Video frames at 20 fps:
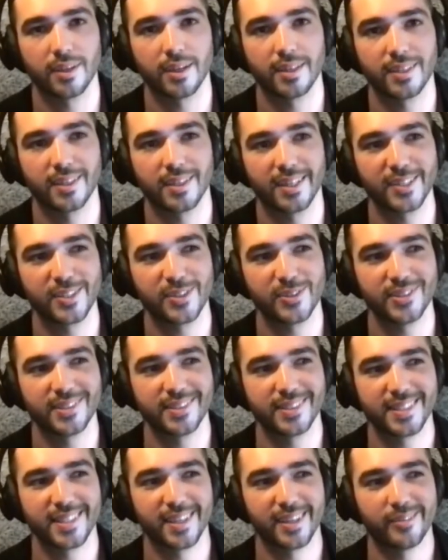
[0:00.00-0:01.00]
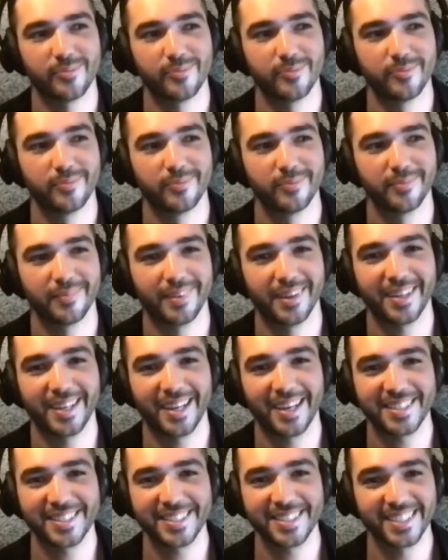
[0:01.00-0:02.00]
like, I guess using the same
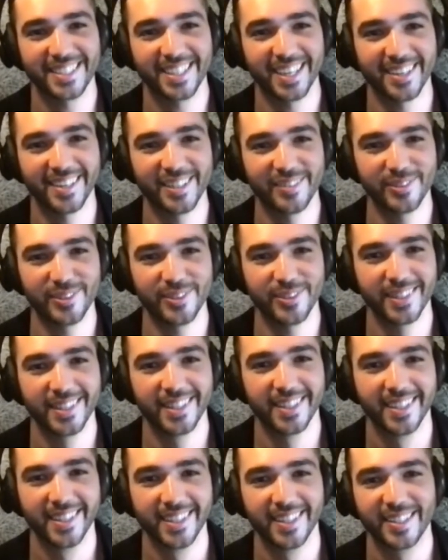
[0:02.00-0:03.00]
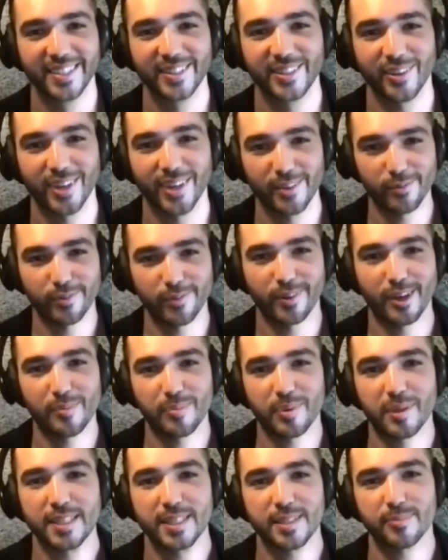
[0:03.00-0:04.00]
analogy again, if you don't have a
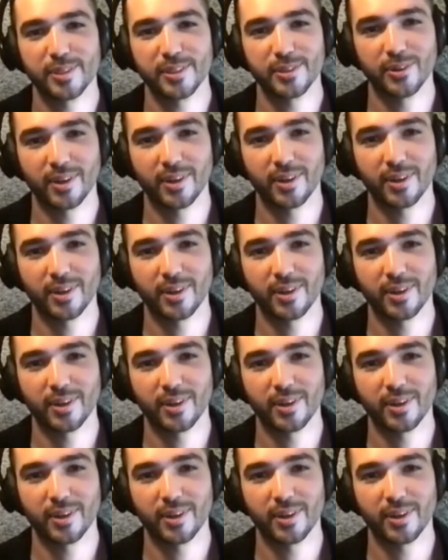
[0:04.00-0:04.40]
fireplace but you've